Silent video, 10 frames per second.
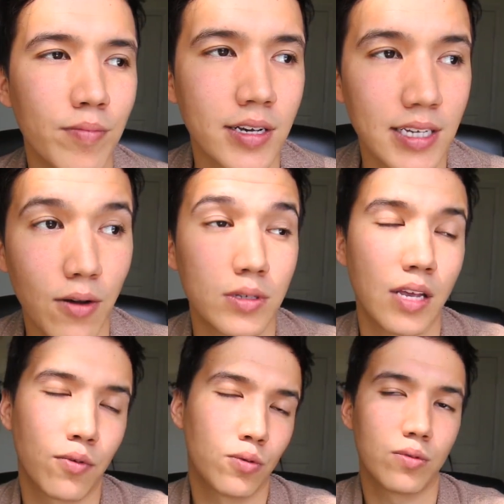because I was
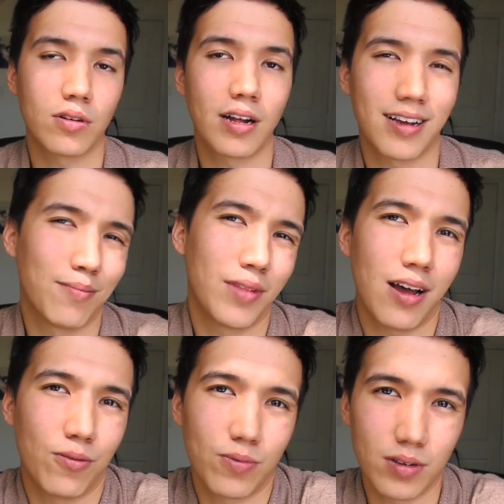never, like, I'm
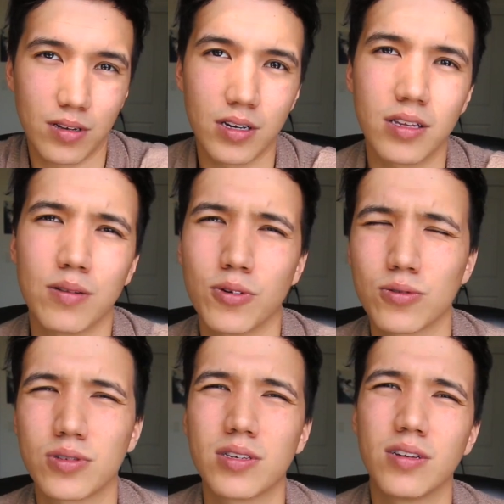not really the
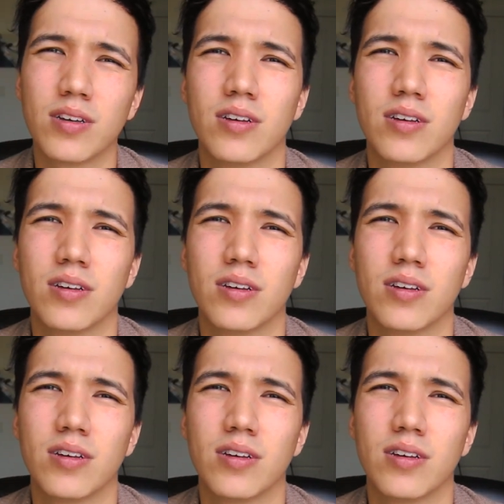most